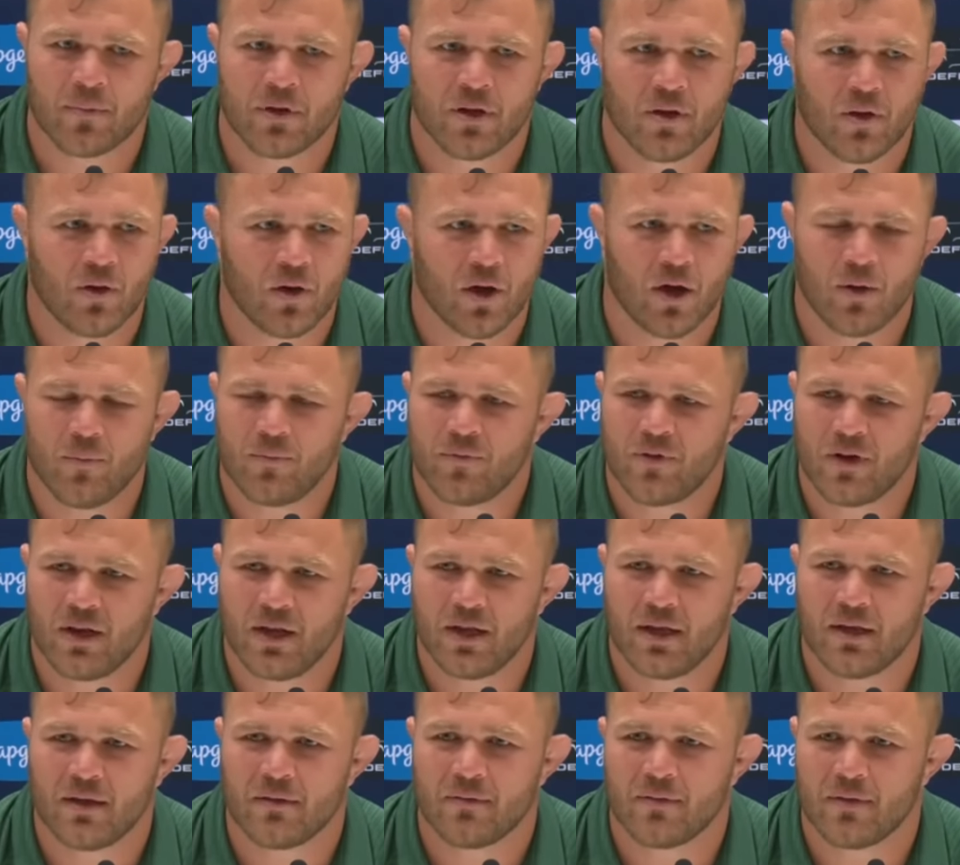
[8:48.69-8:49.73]
you know,
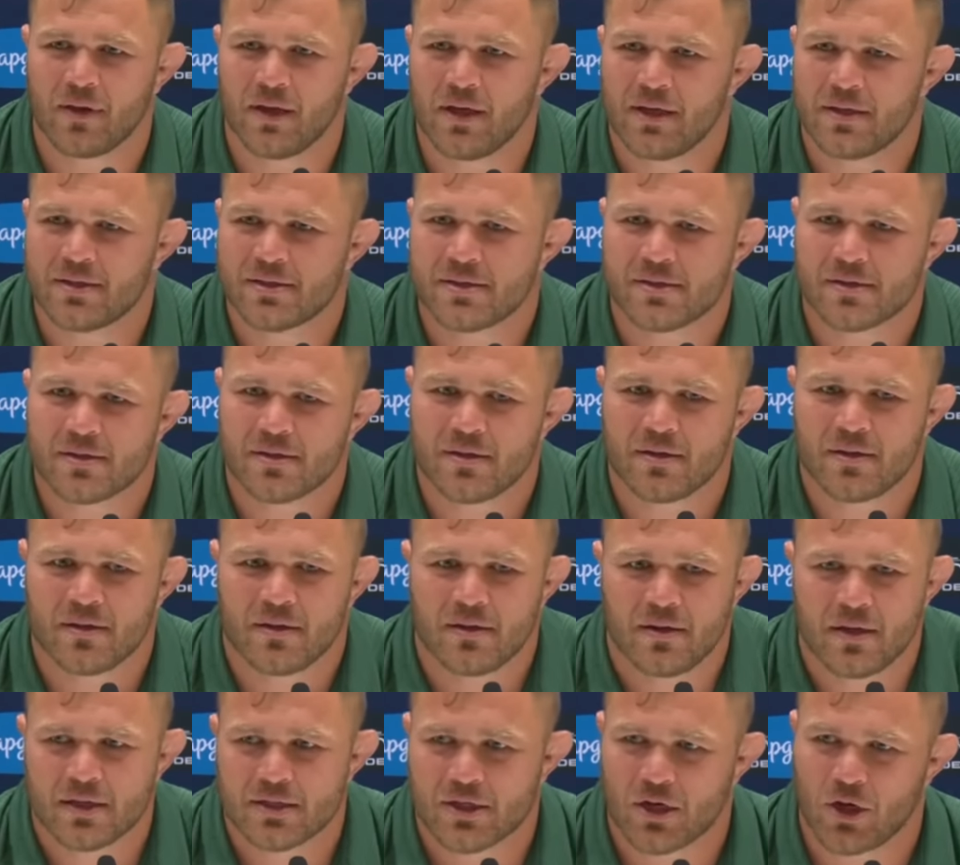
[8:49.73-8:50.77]
hopefully there's
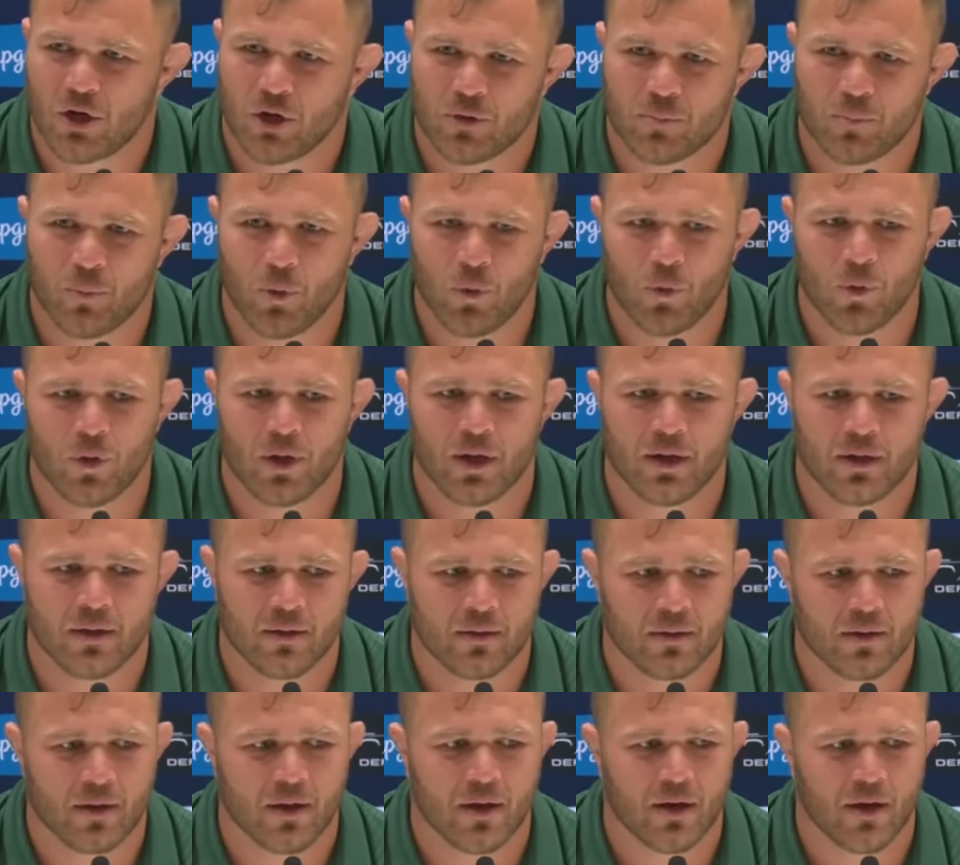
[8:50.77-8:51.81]
a lot more,
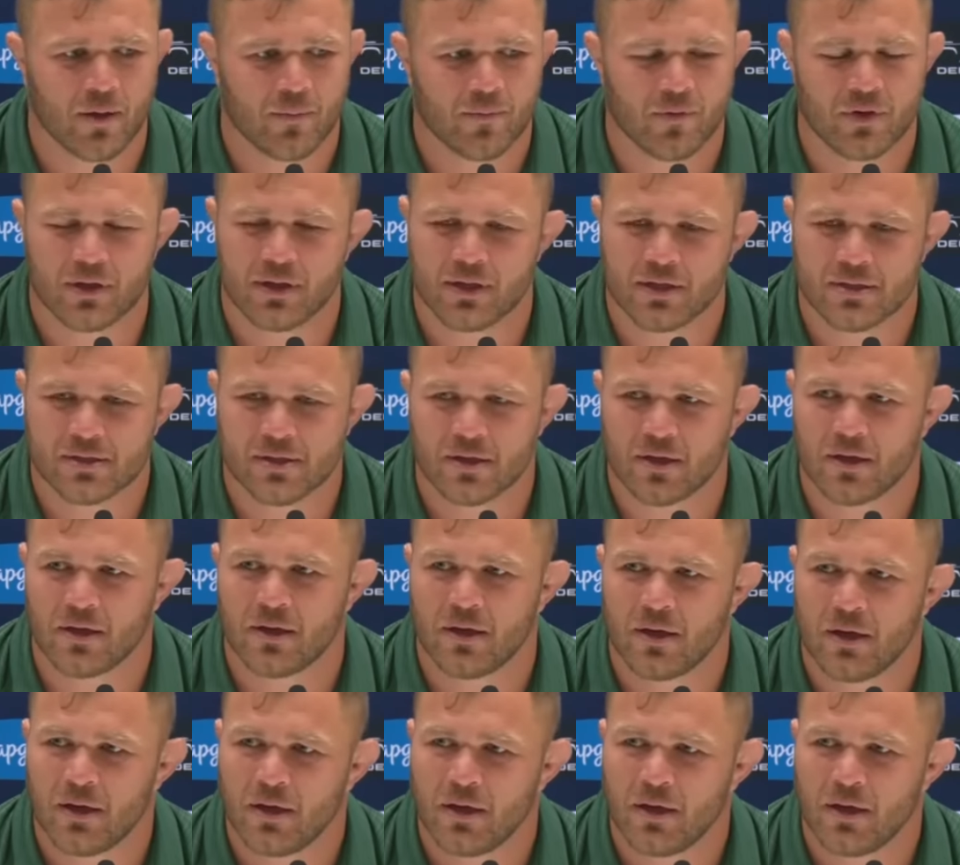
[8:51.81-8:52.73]
and hopefully there's a